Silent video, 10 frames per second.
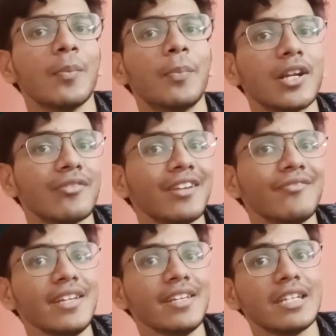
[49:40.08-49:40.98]
But when
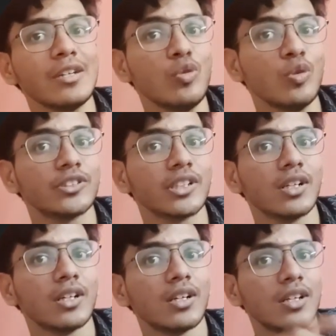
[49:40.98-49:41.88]
we use
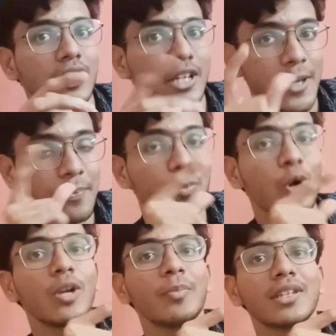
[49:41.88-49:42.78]

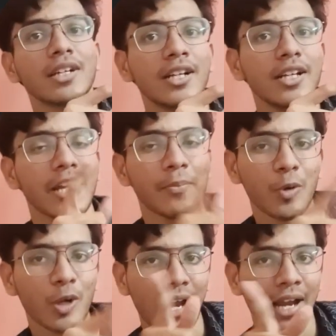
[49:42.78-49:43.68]
import method,
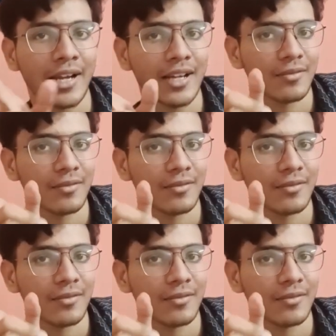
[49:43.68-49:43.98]
import and